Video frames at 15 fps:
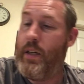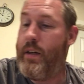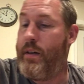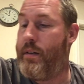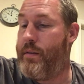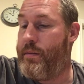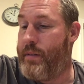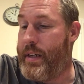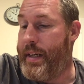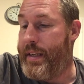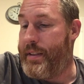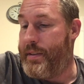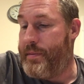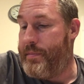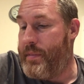All
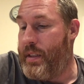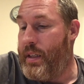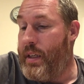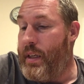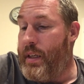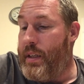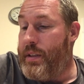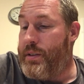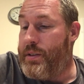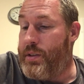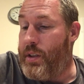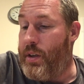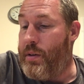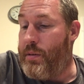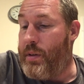right.
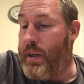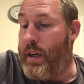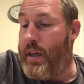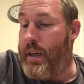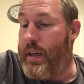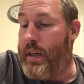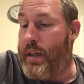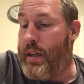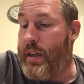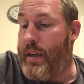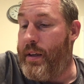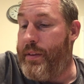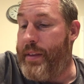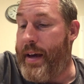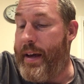So
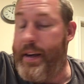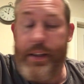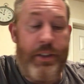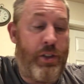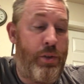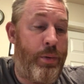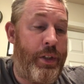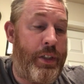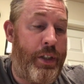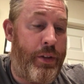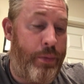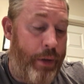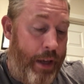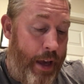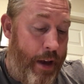that is
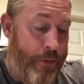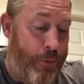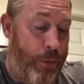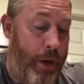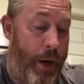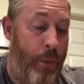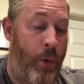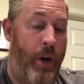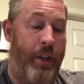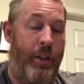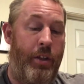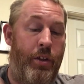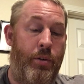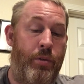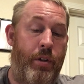23F. What I
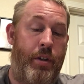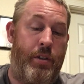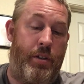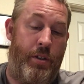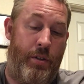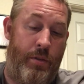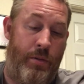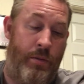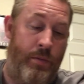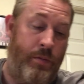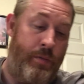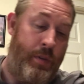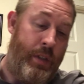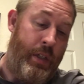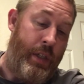want you to do
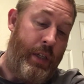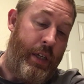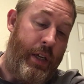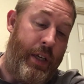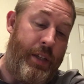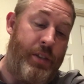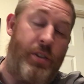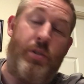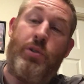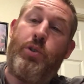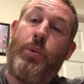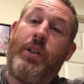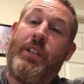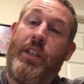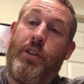is do
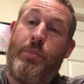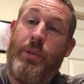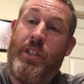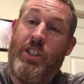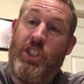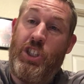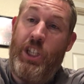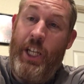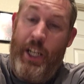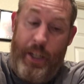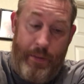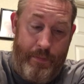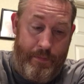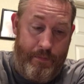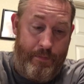23G,
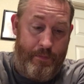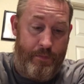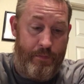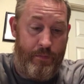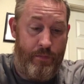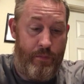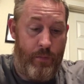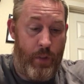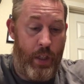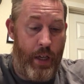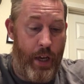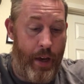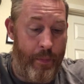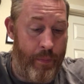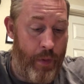
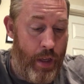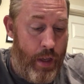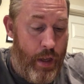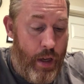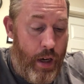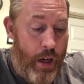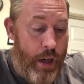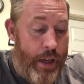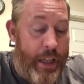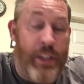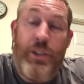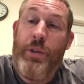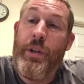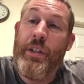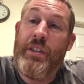okay? And
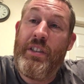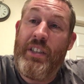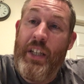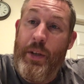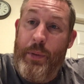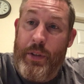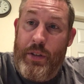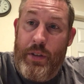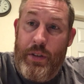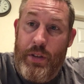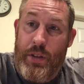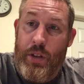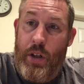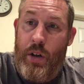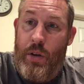do it in sequence.
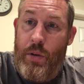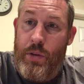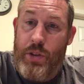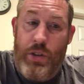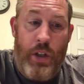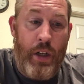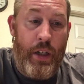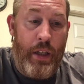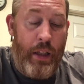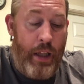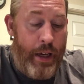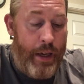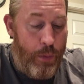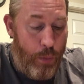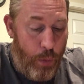So start at
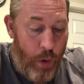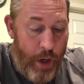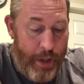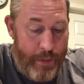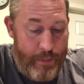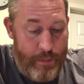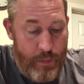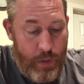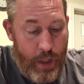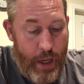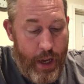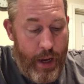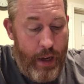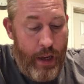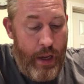line one,
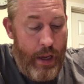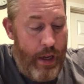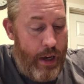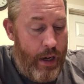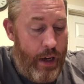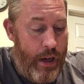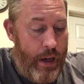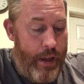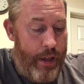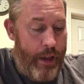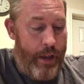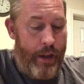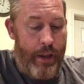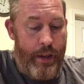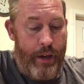okay?
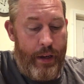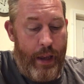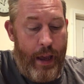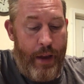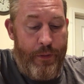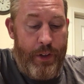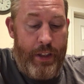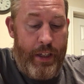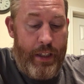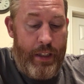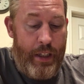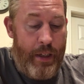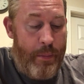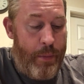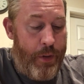And everything in
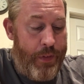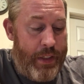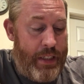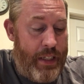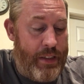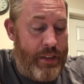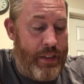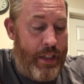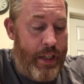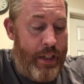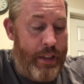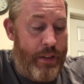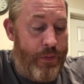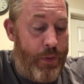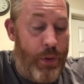the imperfect tense and
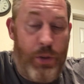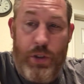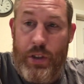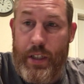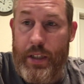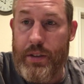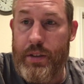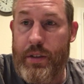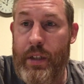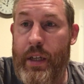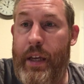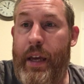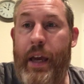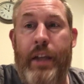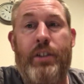in the future tense.
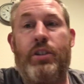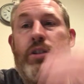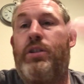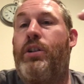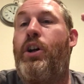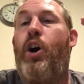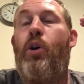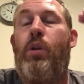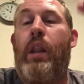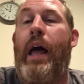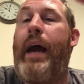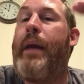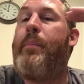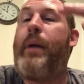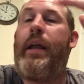And just go
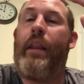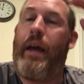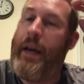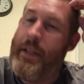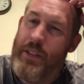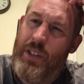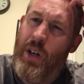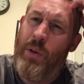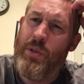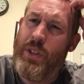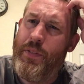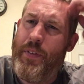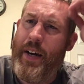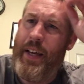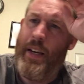line by line. Don't
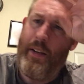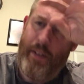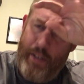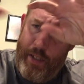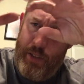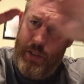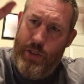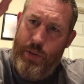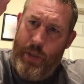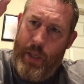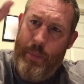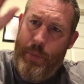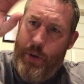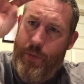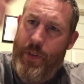divide it into
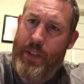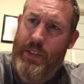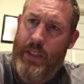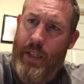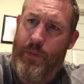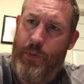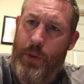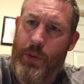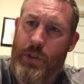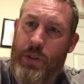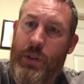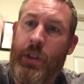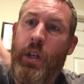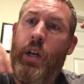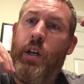imperfects and futures.